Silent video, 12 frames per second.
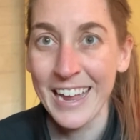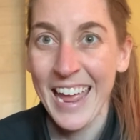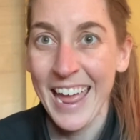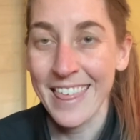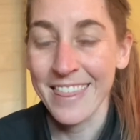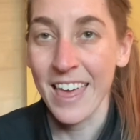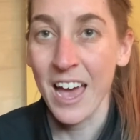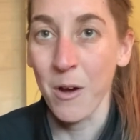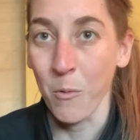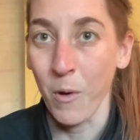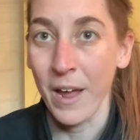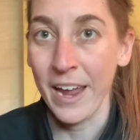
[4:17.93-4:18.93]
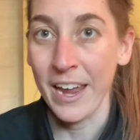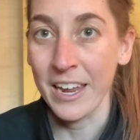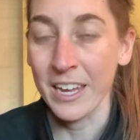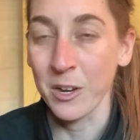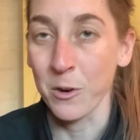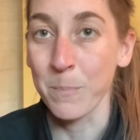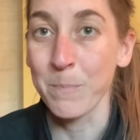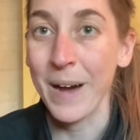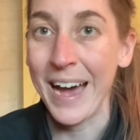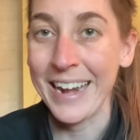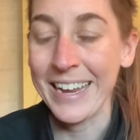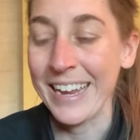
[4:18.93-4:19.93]
And that way your
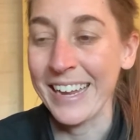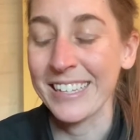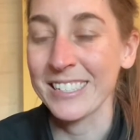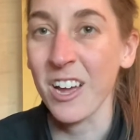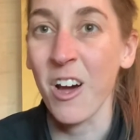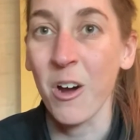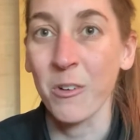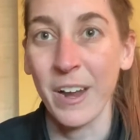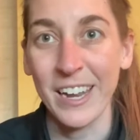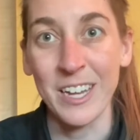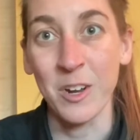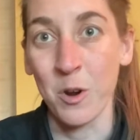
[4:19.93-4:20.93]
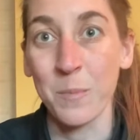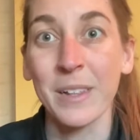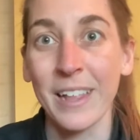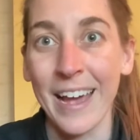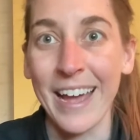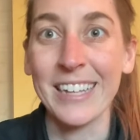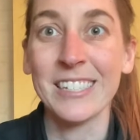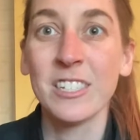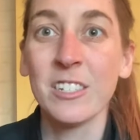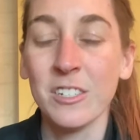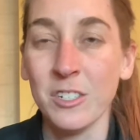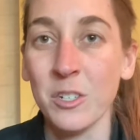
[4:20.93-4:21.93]
body has already
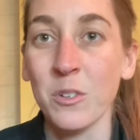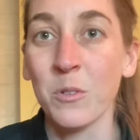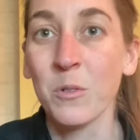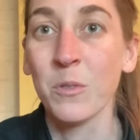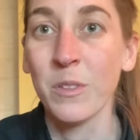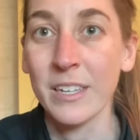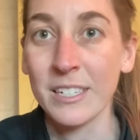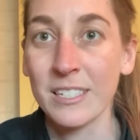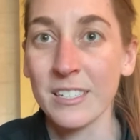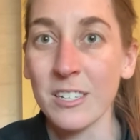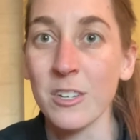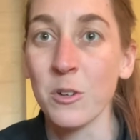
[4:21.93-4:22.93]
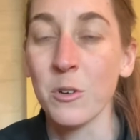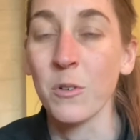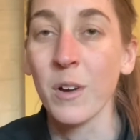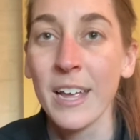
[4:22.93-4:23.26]
normalized to this new